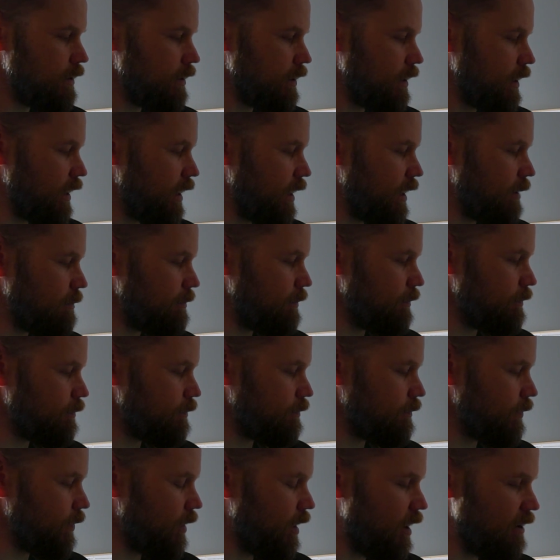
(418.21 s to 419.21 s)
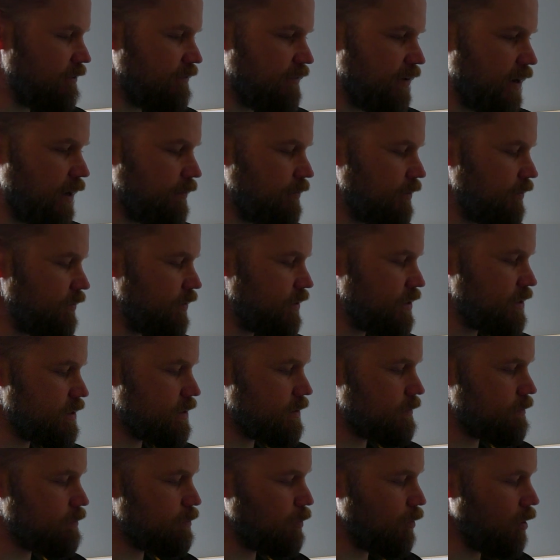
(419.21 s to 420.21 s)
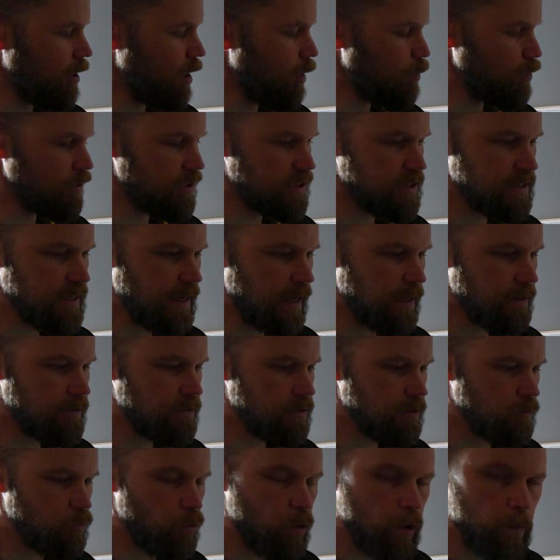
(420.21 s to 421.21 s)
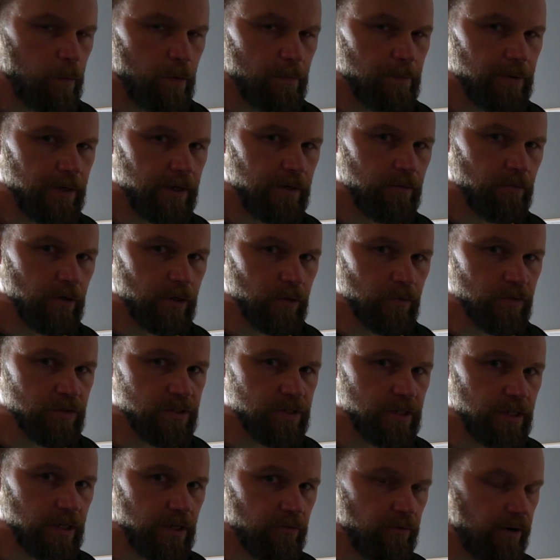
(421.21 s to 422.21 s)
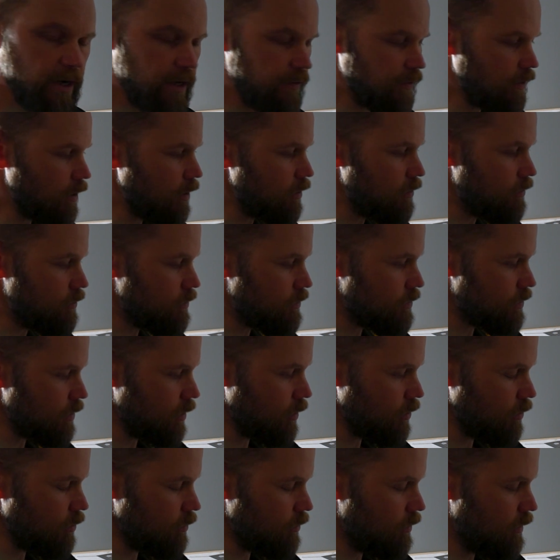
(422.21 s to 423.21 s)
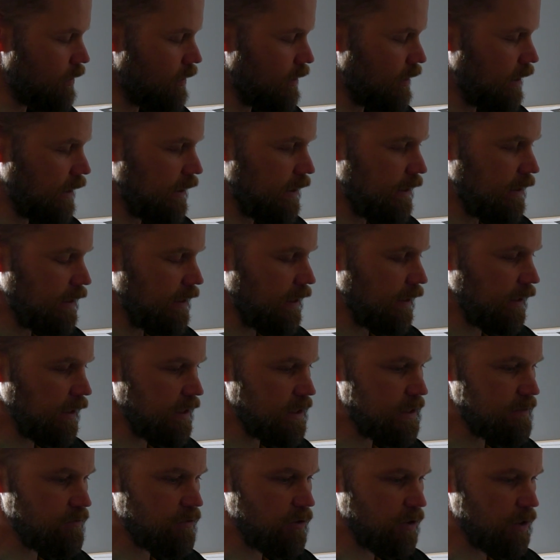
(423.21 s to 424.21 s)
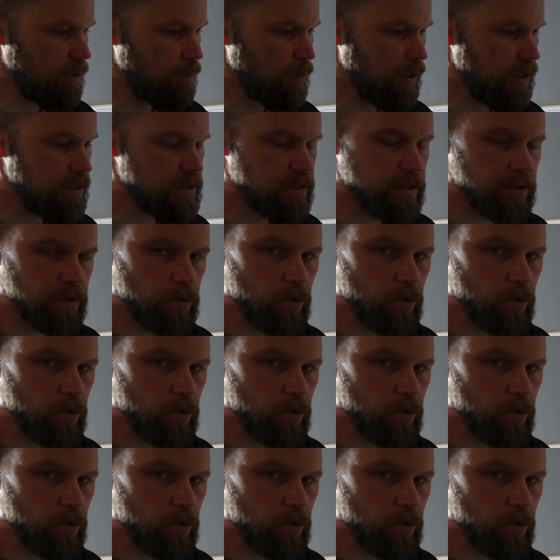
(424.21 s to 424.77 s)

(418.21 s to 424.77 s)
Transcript: I found that this plywood started to warp a bit when it was sitting around though, so unless you've got your pieces